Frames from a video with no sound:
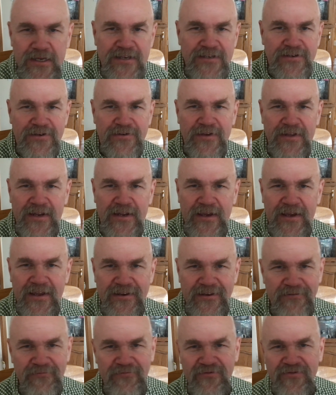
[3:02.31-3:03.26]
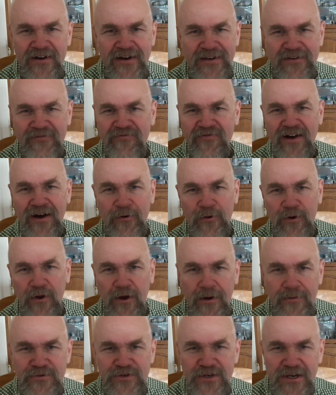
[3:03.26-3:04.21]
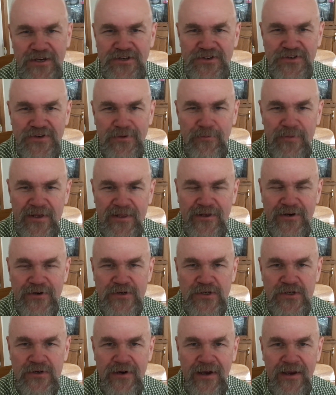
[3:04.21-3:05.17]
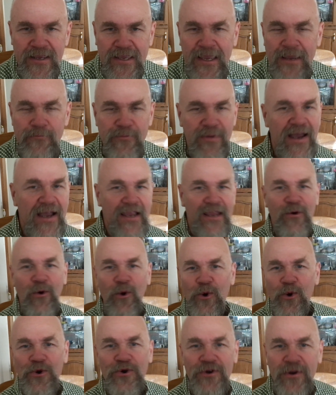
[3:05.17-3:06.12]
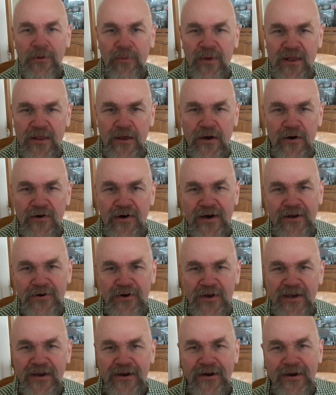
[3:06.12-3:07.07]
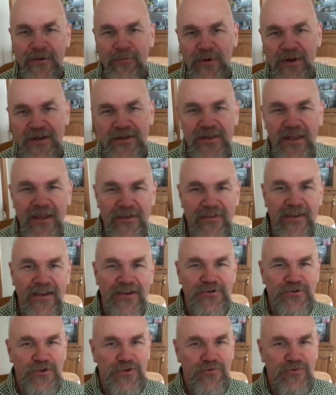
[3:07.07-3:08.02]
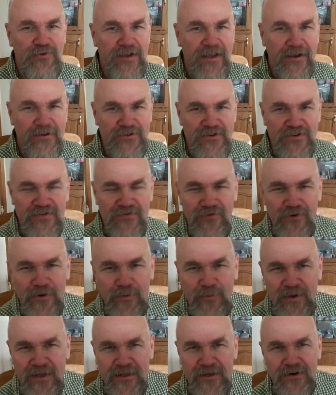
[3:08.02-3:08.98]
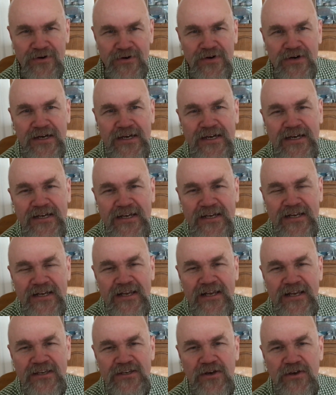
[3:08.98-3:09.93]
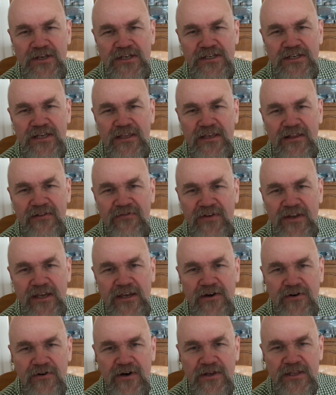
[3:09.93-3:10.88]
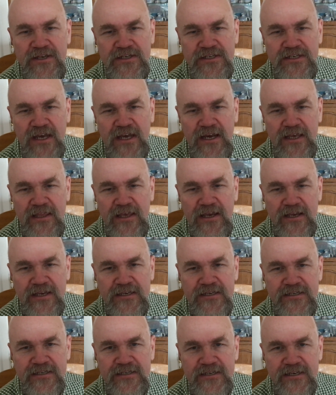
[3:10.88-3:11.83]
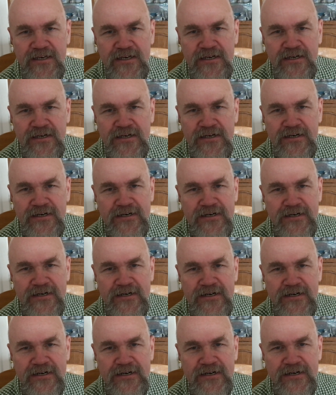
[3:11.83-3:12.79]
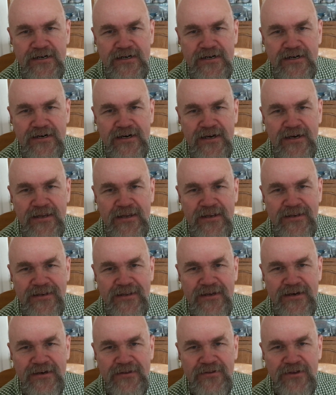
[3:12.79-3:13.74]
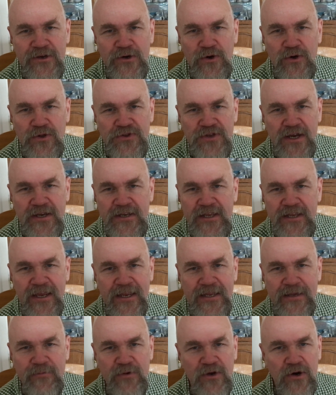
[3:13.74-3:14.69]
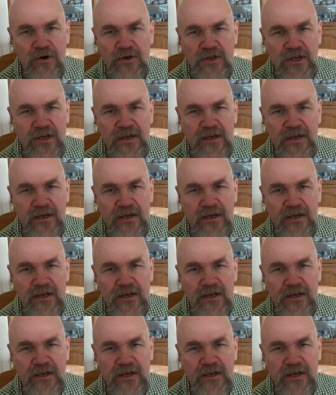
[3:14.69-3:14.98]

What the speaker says: So then I had to find found objects as a pillow. So I came back and ordered a pillow. I don't care. I'm going to take the extra 3 ounces for a pillow. So this is a little video on the Silex and the old titanium goat.